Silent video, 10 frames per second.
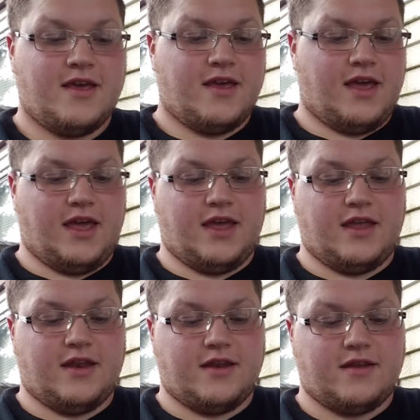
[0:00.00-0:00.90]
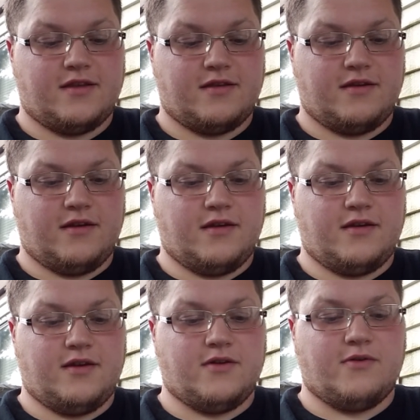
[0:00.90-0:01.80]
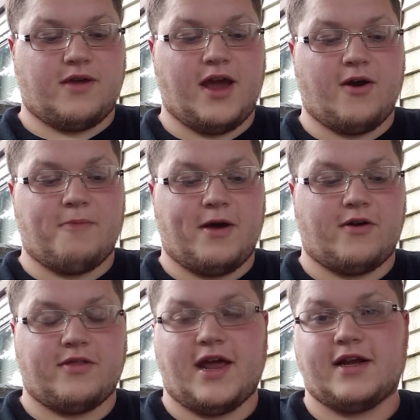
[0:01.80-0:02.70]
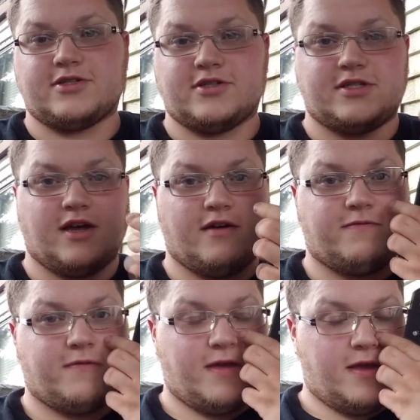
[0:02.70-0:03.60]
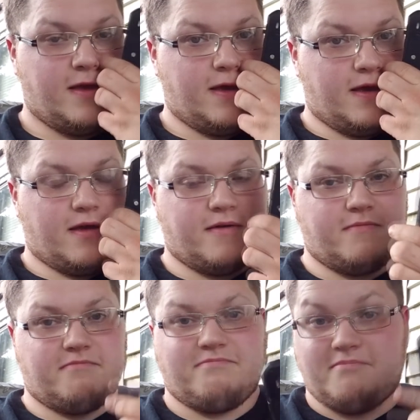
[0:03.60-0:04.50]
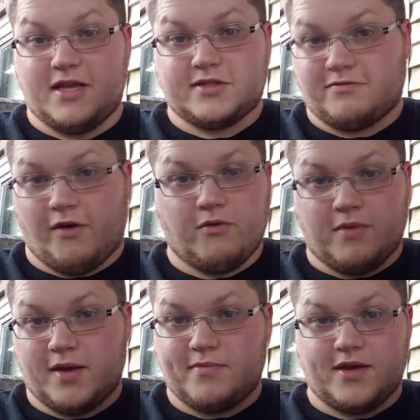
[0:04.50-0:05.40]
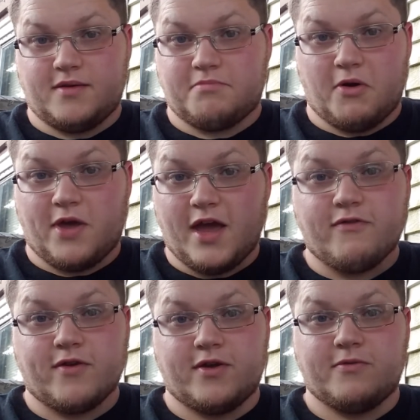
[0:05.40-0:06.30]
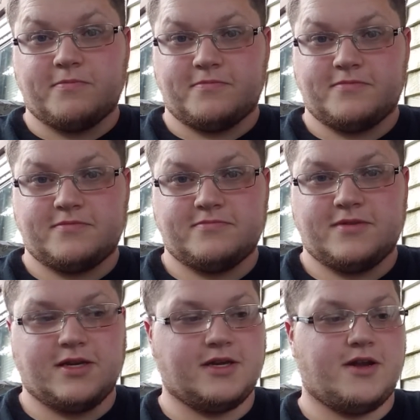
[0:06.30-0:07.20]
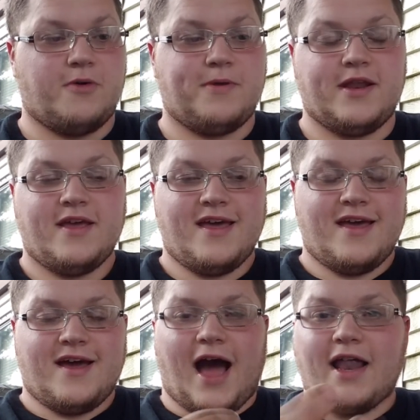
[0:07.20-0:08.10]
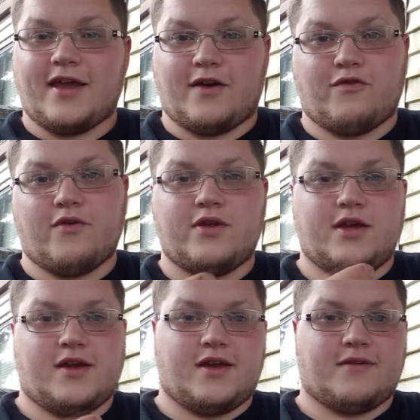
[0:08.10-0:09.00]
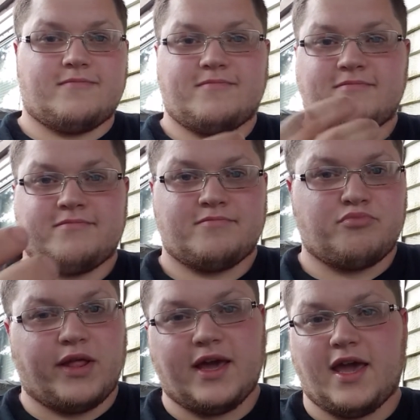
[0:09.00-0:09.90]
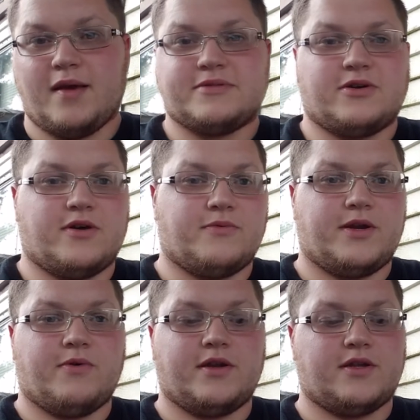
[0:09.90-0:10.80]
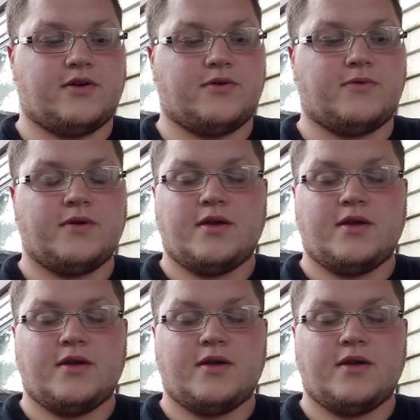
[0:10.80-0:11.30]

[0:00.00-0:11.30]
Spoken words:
and you don't care about all that extra stuff, this phone might be okay for you. But I like a phone that you can play games on when you want to,